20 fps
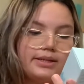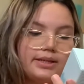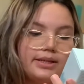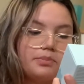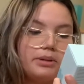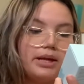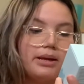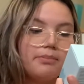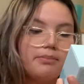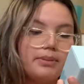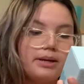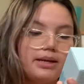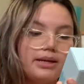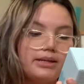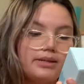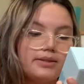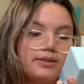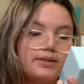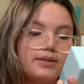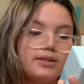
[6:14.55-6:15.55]

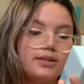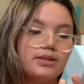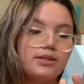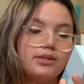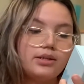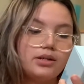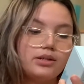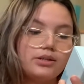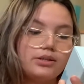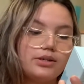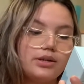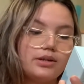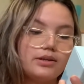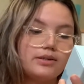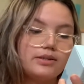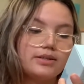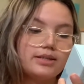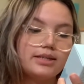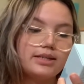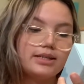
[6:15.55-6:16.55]
Plant-based,
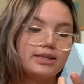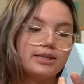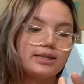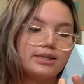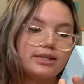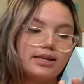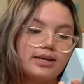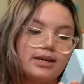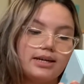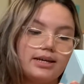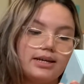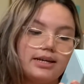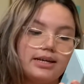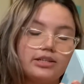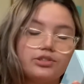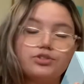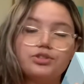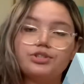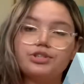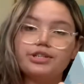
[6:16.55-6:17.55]
non-toxic,
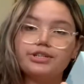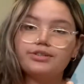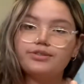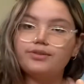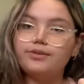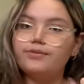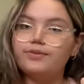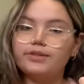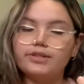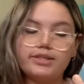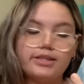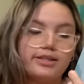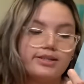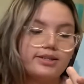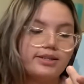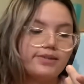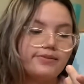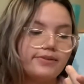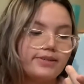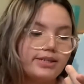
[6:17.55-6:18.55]
extra gentle for
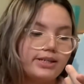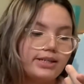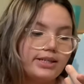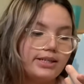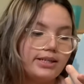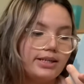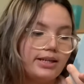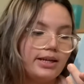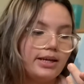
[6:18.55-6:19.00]
sensitive skin.